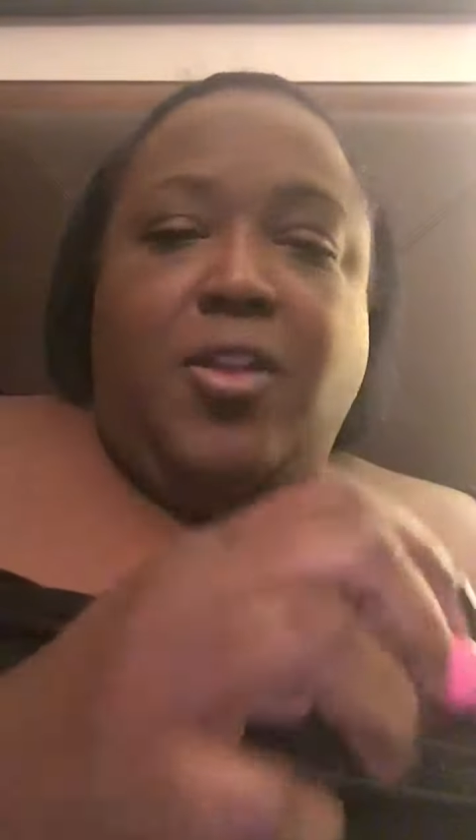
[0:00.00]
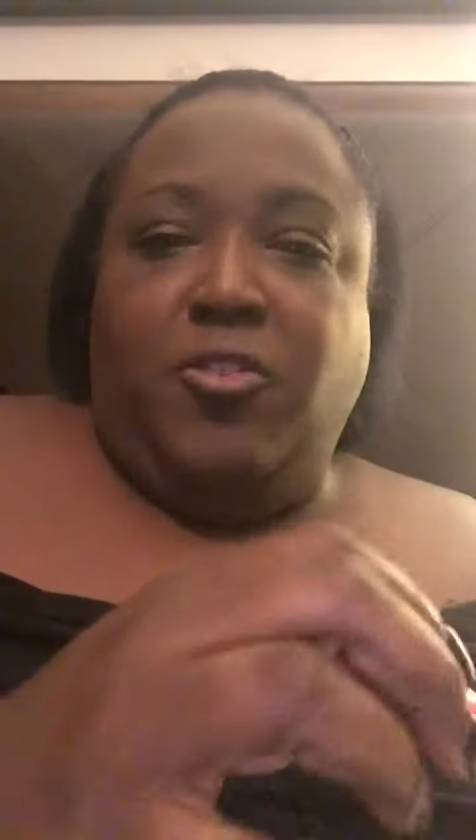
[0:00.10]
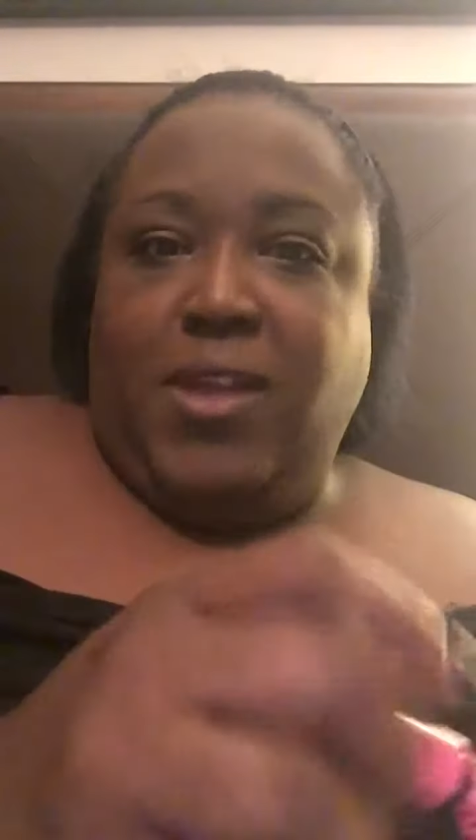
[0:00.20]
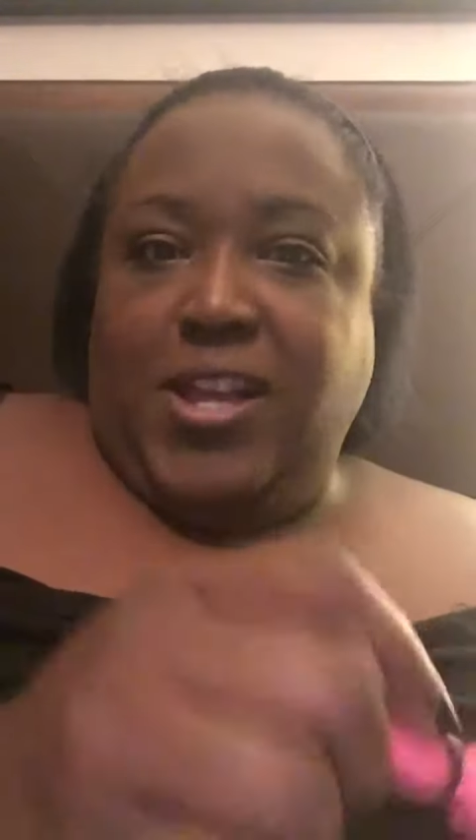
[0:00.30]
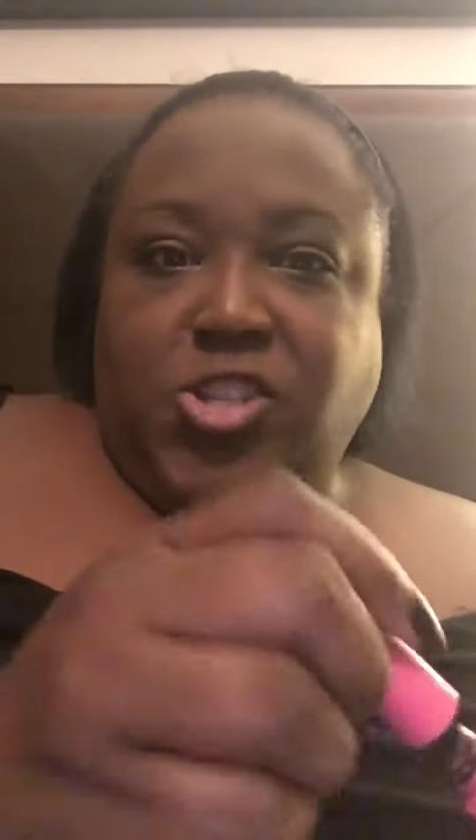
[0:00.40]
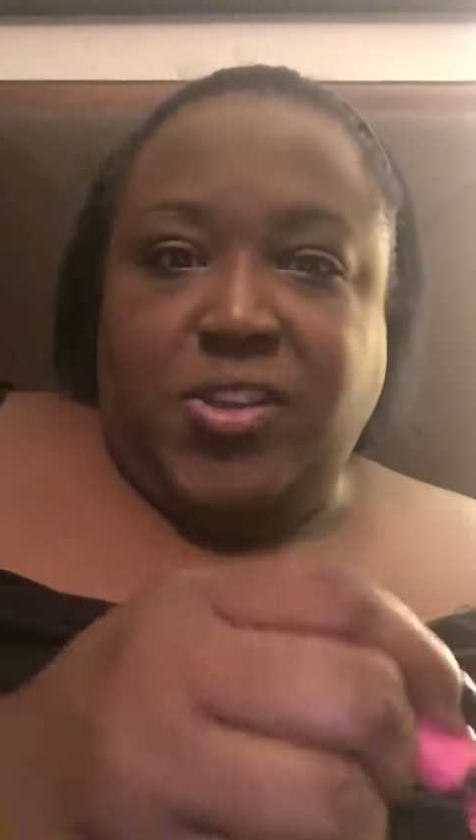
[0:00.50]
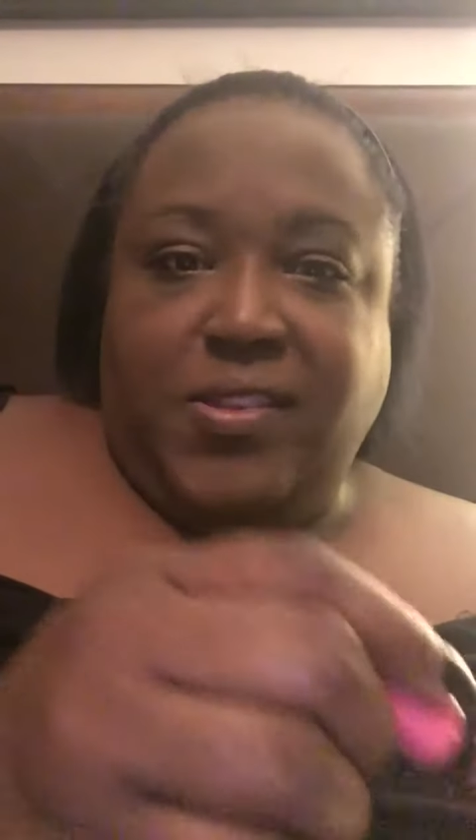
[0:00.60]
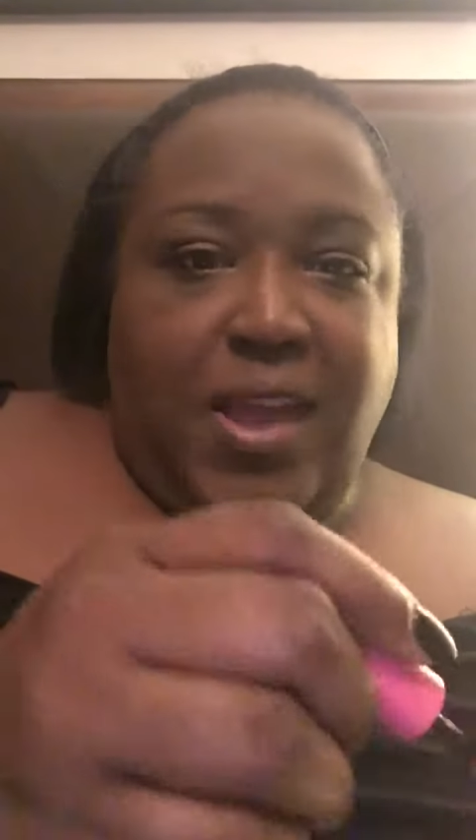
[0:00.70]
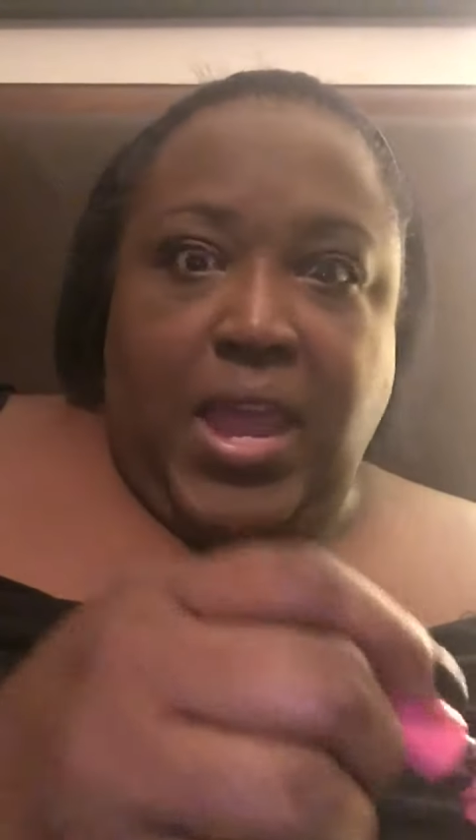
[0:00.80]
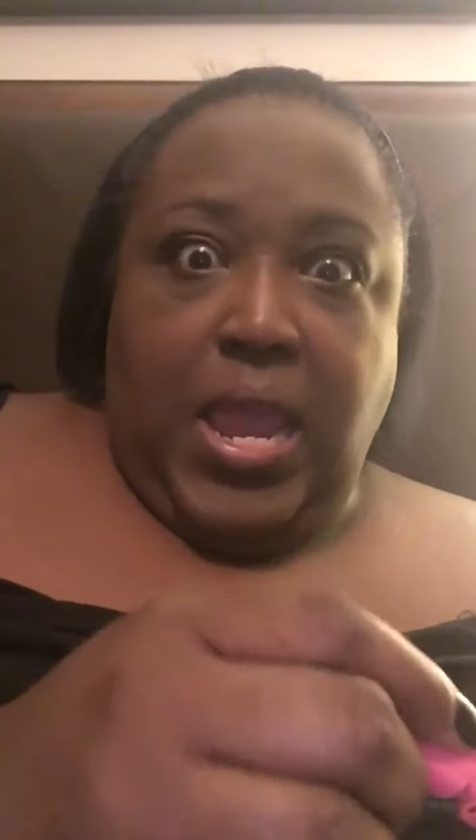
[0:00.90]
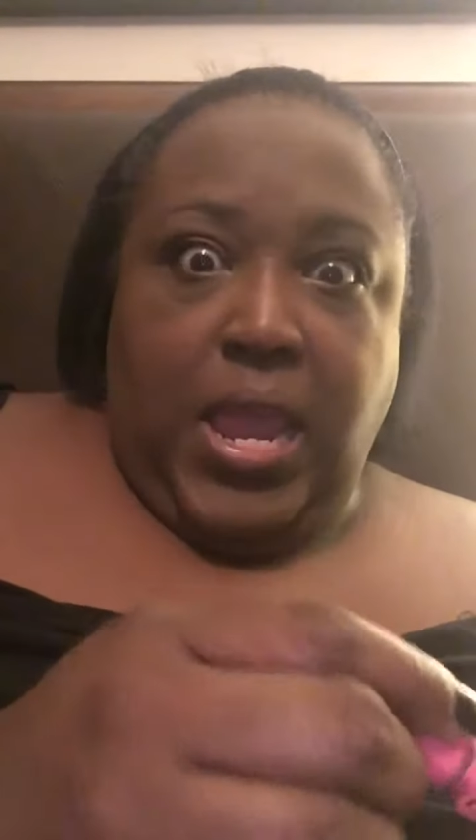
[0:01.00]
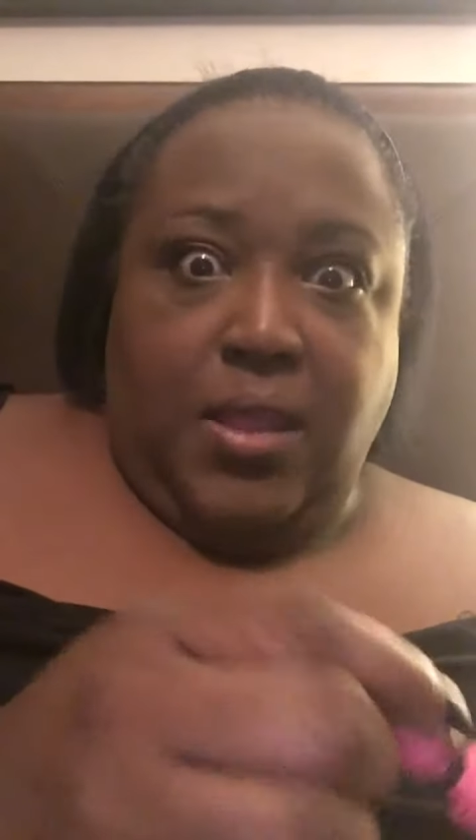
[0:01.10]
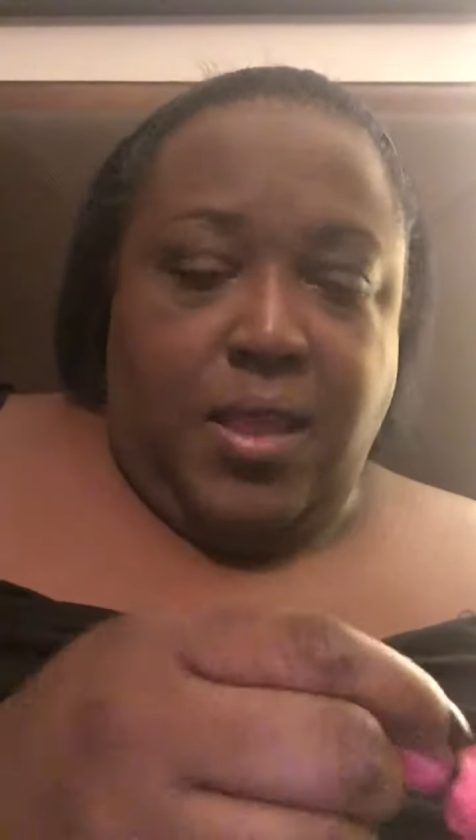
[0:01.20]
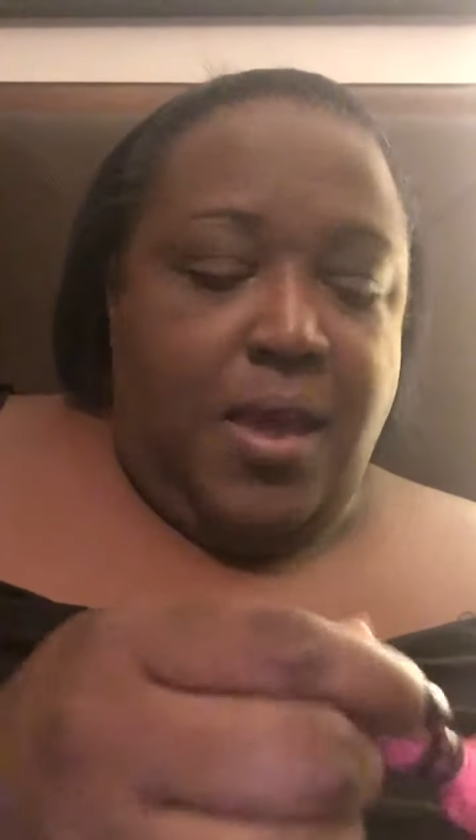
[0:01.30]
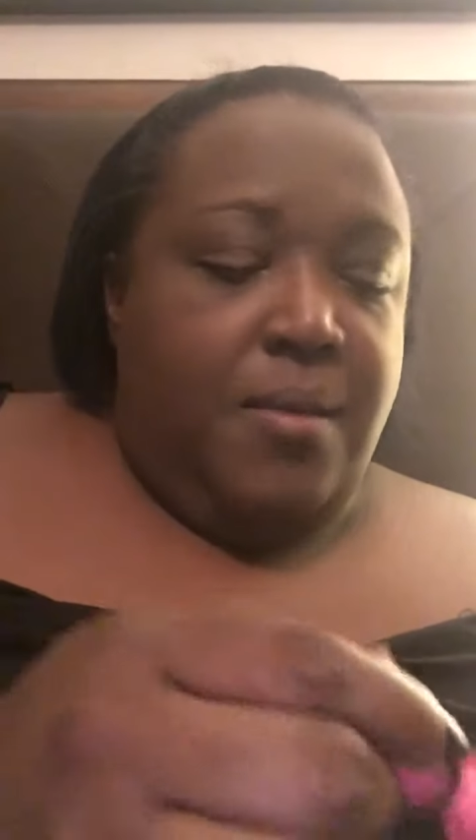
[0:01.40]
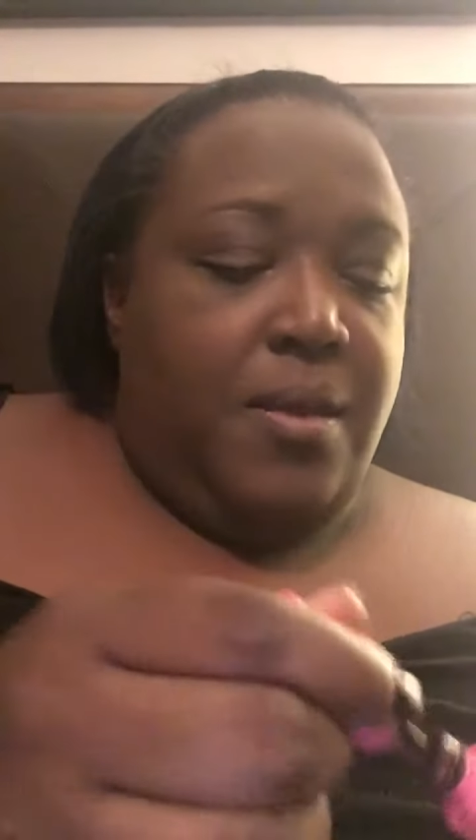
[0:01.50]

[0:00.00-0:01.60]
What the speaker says: your lashes. I hate that.